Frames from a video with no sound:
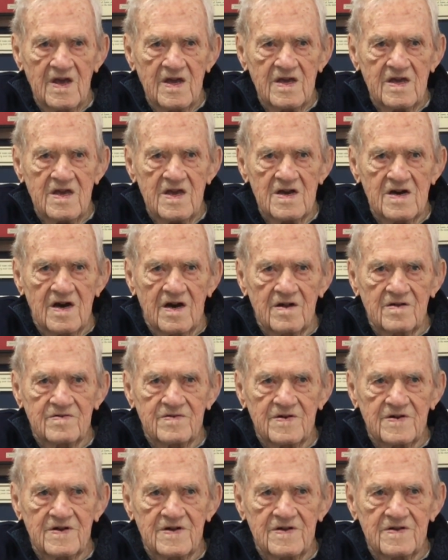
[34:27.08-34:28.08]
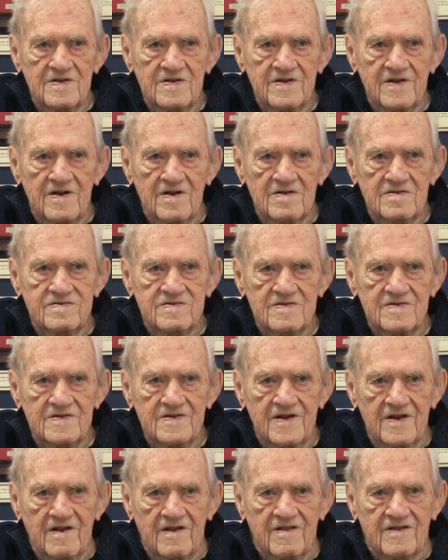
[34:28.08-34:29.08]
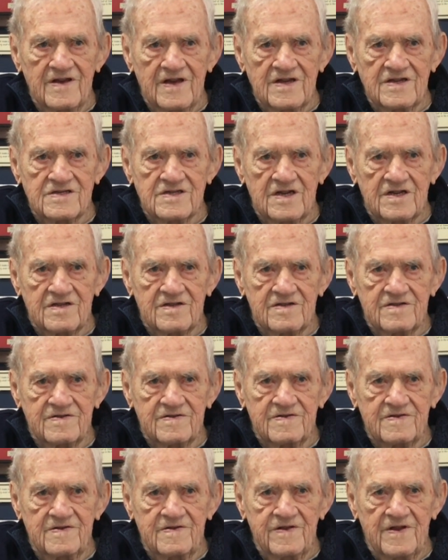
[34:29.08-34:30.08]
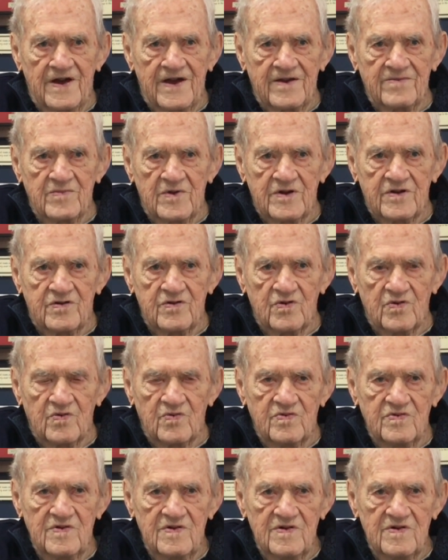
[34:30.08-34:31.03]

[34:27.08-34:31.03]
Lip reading: Yeah, the little things that linemen do,